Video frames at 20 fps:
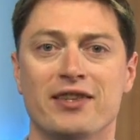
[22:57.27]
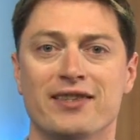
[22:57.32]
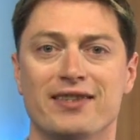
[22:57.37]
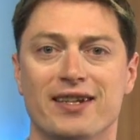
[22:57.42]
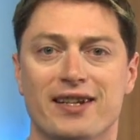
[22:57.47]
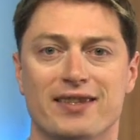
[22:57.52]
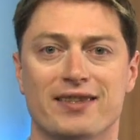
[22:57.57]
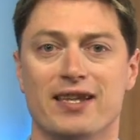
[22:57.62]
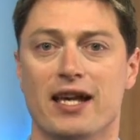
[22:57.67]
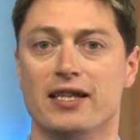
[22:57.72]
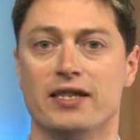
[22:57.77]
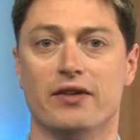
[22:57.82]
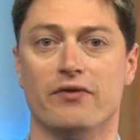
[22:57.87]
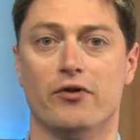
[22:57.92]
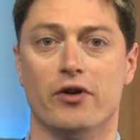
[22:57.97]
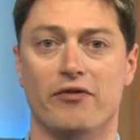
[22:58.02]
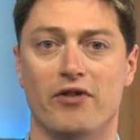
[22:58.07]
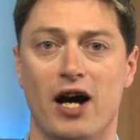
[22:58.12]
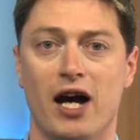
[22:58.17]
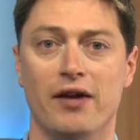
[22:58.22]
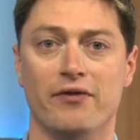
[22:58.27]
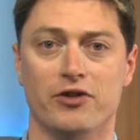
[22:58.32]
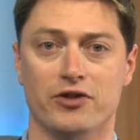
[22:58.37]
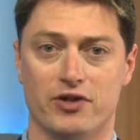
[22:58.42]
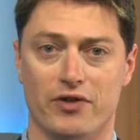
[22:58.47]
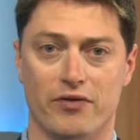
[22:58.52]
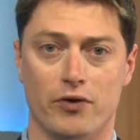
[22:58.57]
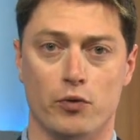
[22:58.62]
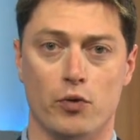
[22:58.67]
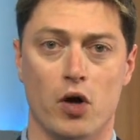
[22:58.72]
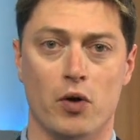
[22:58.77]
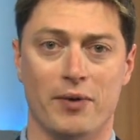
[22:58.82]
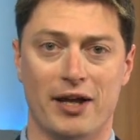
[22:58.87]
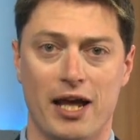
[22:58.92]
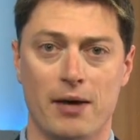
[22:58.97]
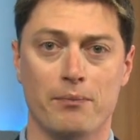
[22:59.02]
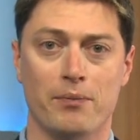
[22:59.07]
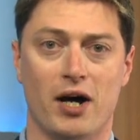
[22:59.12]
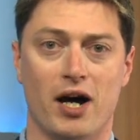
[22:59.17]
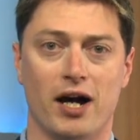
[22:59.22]
successive revivals of the Roman
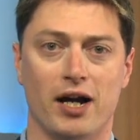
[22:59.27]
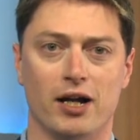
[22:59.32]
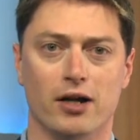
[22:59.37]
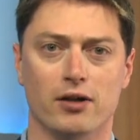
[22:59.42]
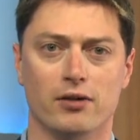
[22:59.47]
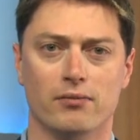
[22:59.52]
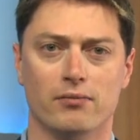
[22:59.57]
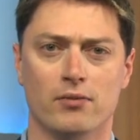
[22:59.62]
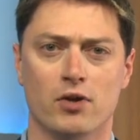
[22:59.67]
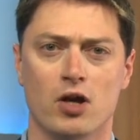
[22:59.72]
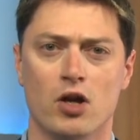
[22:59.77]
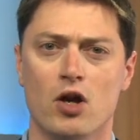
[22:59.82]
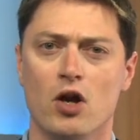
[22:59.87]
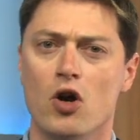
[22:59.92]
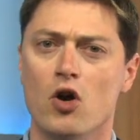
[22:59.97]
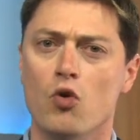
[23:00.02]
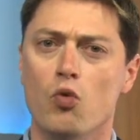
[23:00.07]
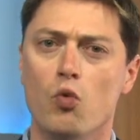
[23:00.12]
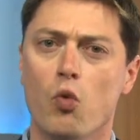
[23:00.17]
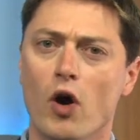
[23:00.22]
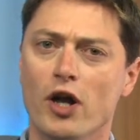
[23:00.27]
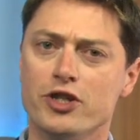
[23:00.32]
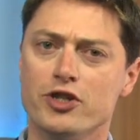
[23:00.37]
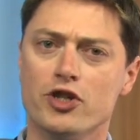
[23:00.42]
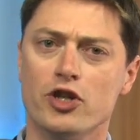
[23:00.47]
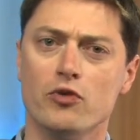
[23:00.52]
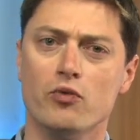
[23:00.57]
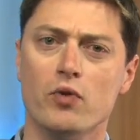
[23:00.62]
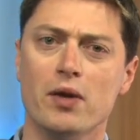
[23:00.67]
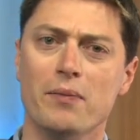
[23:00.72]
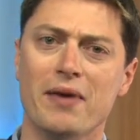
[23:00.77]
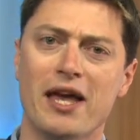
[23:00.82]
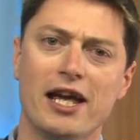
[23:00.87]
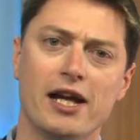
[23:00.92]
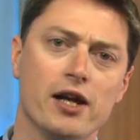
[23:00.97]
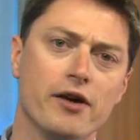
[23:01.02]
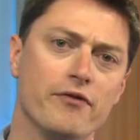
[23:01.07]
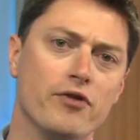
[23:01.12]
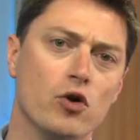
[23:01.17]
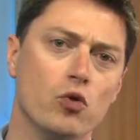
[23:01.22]
Empire, what should we make
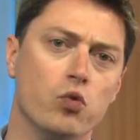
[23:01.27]
of the